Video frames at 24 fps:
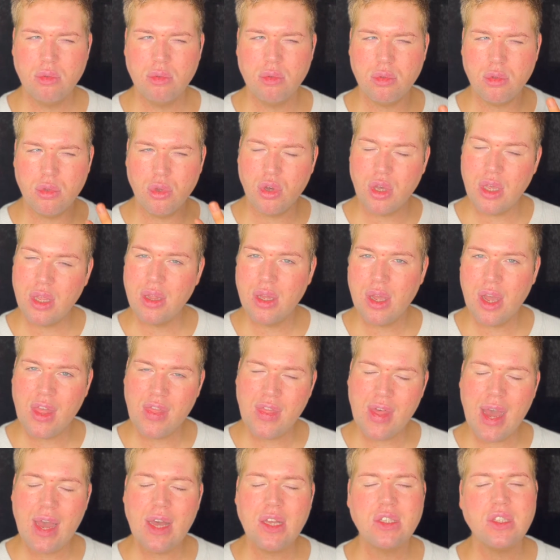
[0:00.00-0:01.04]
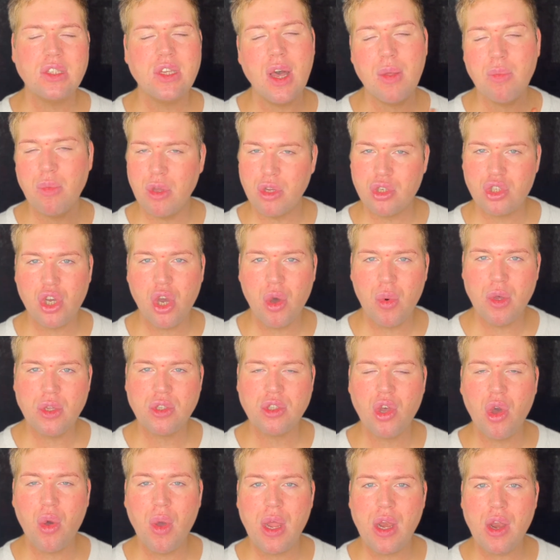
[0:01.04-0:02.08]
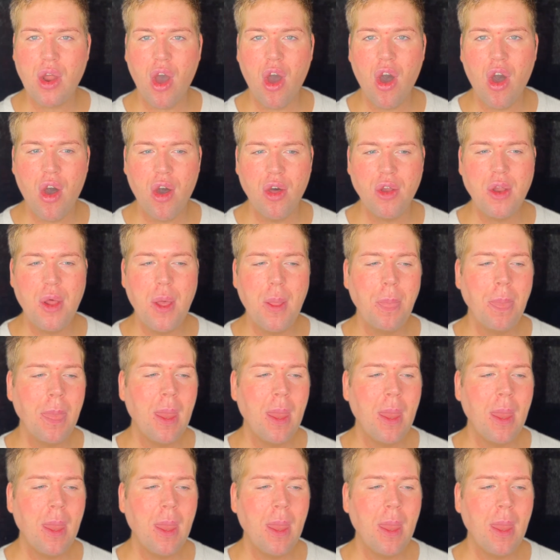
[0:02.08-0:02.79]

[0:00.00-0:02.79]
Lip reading: looking like that, so I'm not sure what's going on.